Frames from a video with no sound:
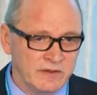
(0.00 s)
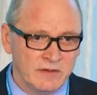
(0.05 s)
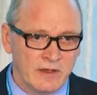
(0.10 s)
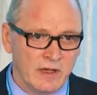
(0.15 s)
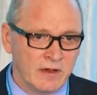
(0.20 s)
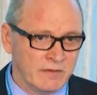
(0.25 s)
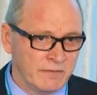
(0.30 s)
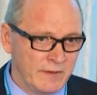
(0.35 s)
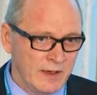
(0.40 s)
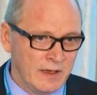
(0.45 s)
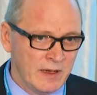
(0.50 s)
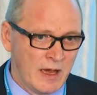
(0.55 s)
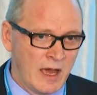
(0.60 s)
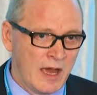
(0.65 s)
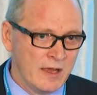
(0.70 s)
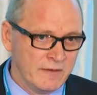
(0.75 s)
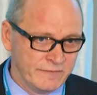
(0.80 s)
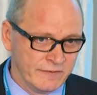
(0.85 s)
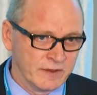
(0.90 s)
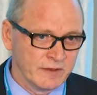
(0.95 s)
They are very
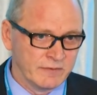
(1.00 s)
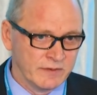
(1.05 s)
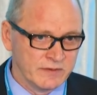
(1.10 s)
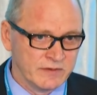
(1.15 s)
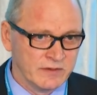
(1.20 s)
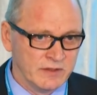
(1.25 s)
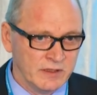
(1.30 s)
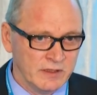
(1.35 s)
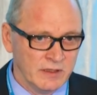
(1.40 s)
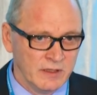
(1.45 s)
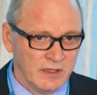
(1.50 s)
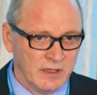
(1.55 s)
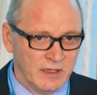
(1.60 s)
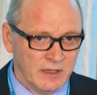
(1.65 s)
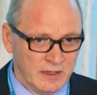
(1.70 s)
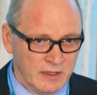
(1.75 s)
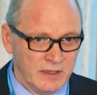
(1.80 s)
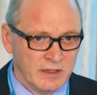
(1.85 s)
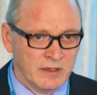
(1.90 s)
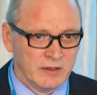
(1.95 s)
high frequency
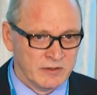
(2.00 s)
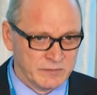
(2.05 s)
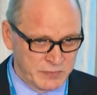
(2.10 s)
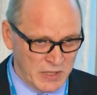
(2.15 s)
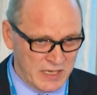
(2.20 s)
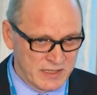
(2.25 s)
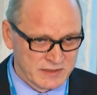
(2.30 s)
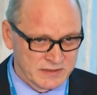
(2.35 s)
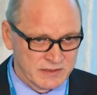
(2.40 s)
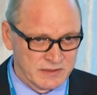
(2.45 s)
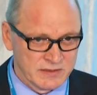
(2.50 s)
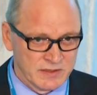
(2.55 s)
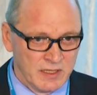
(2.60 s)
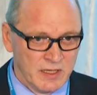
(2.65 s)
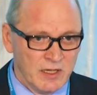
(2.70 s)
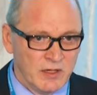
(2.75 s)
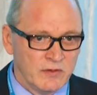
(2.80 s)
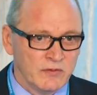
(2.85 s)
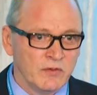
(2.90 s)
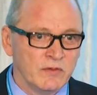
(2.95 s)
pulses.
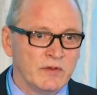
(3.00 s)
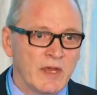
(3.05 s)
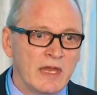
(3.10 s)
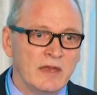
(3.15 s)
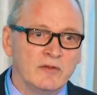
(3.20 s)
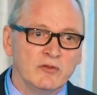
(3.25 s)
So they